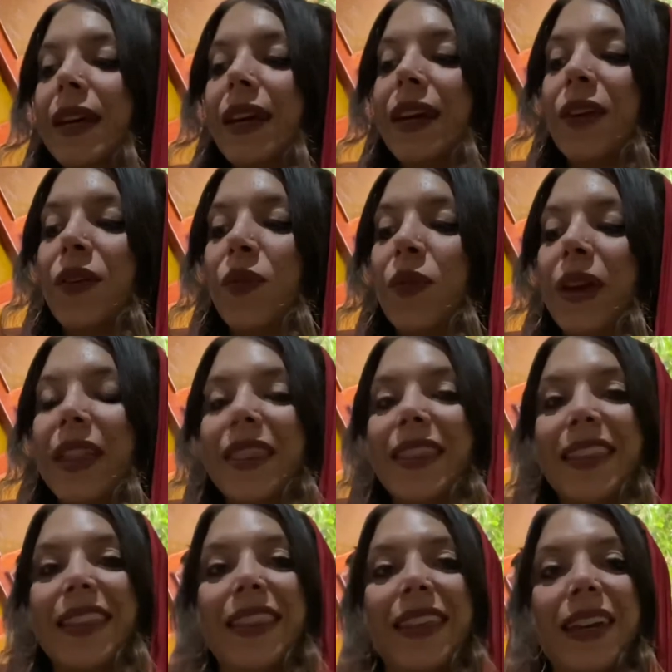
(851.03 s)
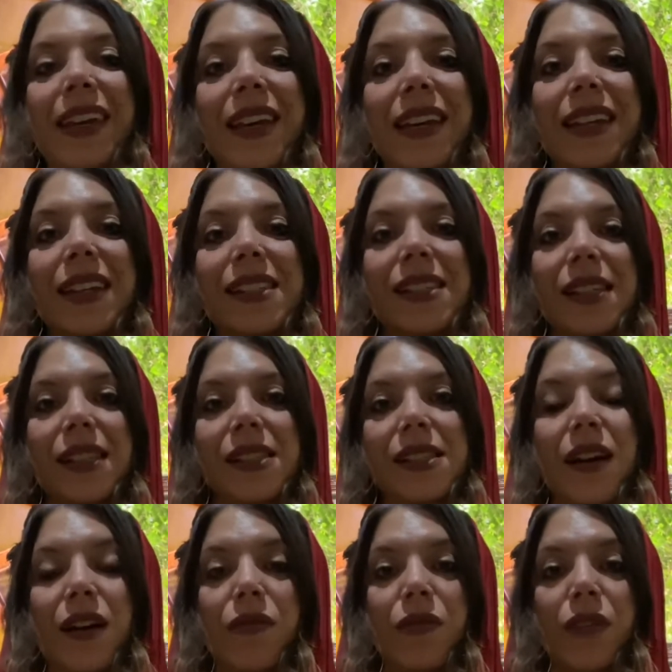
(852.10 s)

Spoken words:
with the innocence of